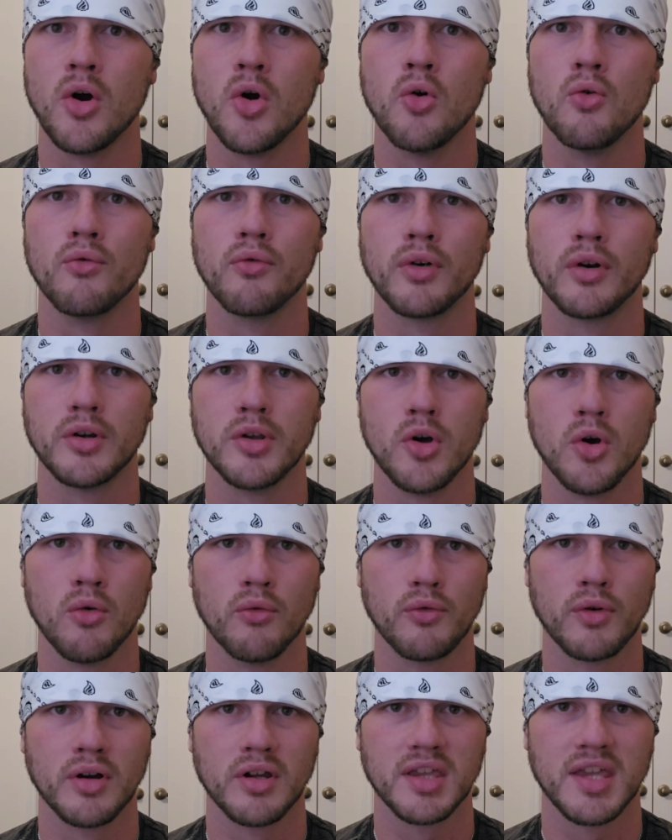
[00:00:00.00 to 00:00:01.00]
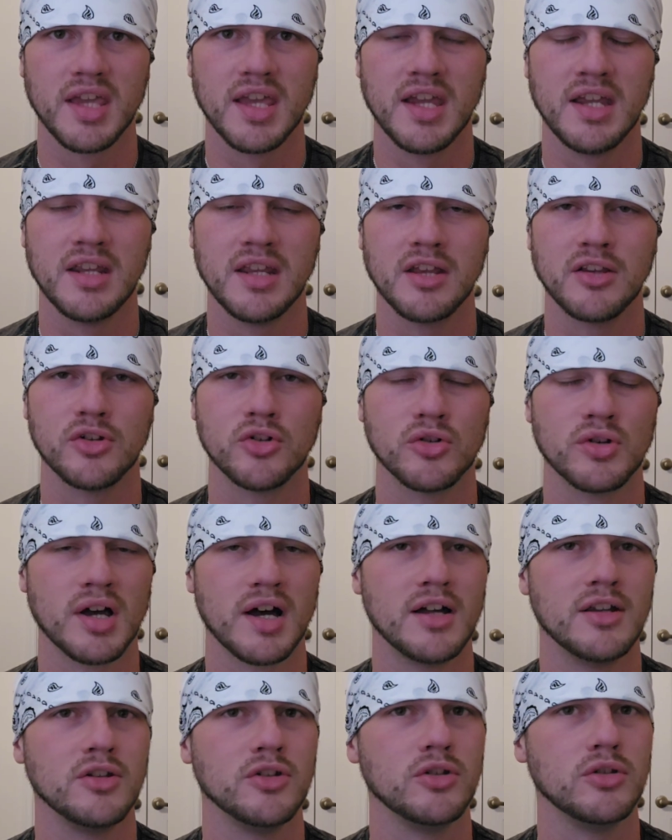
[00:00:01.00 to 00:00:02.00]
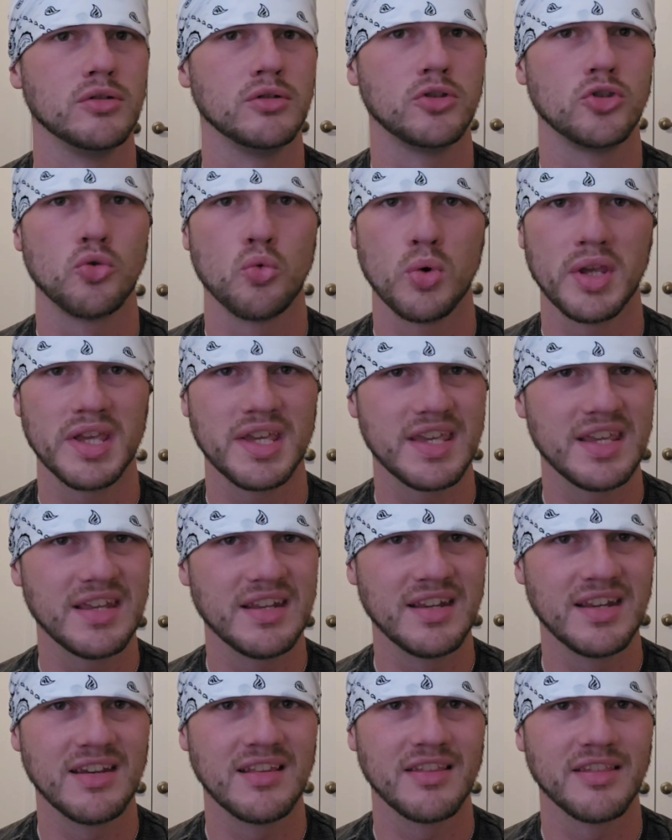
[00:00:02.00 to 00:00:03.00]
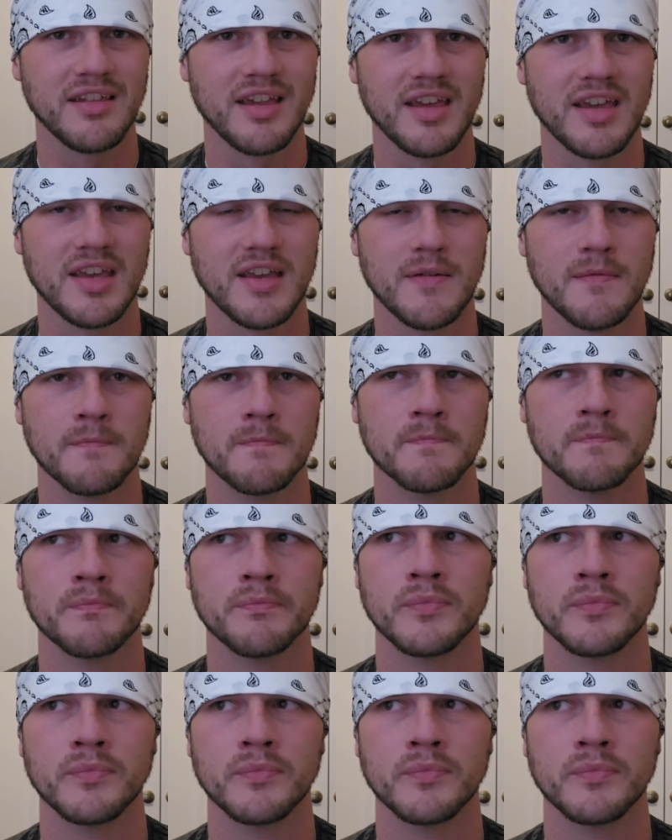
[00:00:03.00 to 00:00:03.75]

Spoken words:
over and over again and you're not tweaking anything,